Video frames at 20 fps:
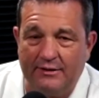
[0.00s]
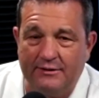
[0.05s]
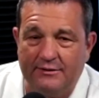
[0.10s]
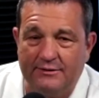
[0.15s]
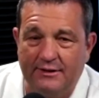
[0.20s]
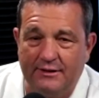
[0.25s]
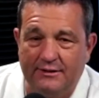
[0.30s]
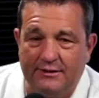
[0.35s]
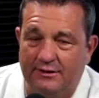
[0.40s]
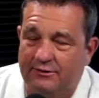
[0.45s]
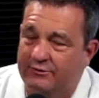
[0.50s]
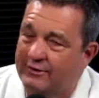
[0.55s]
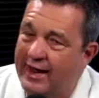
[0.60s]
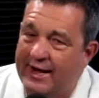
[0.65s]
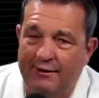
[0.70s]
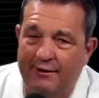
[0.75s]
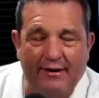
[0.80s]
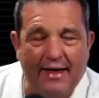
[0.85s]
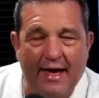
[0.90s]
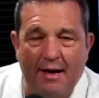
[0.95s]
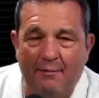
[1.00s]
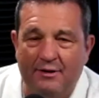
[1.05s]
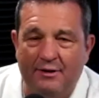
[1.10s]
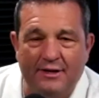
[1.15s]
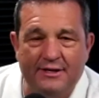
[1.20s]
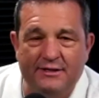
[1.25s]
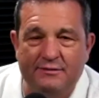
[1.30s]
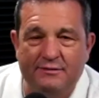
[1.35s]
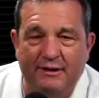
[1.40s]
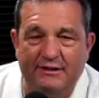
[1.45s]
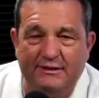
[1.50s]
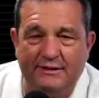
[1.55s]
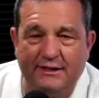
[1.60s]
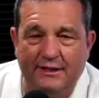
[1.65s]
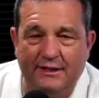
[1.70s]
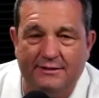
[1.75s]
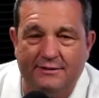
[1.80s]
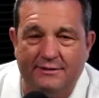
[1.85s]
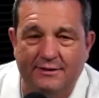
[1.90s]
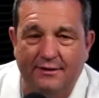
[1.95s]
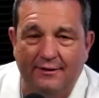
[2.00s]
And he said, Granny, what happened to these biscuits?